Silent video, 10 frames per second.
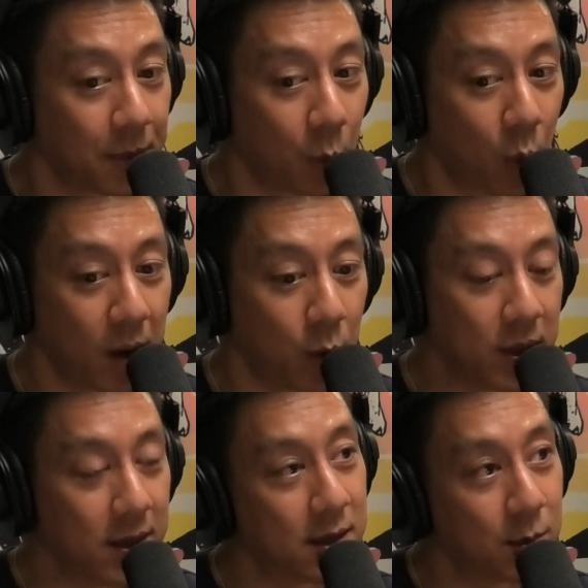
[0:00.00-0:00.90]
What
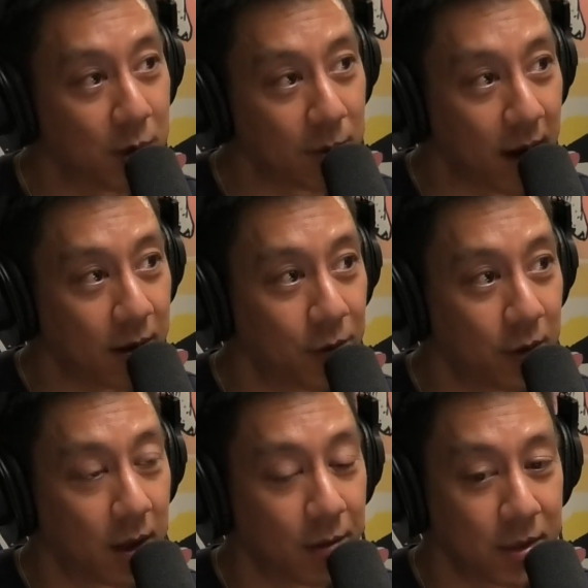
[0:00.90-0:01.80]
we need to be
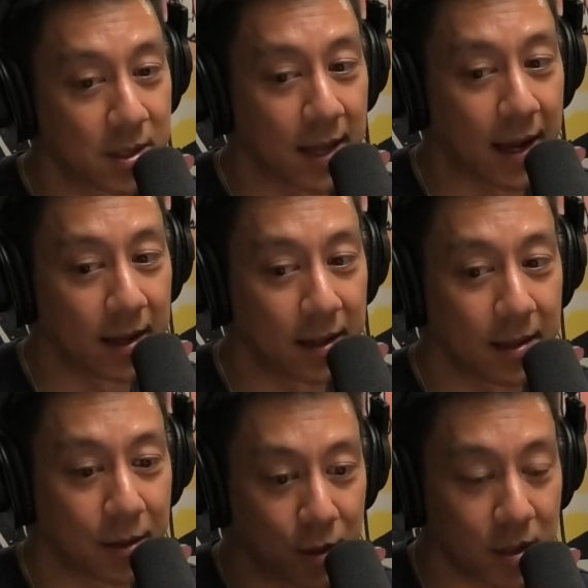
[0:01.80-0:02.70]
mindful of is that
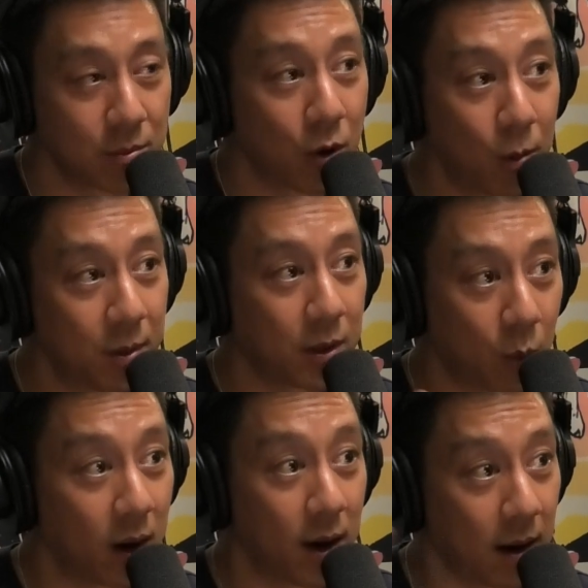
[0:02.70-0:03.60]
there's a moment
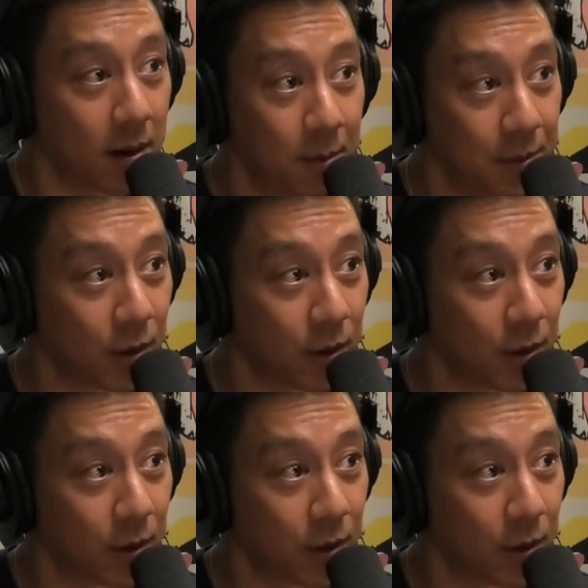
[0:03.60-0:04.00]
where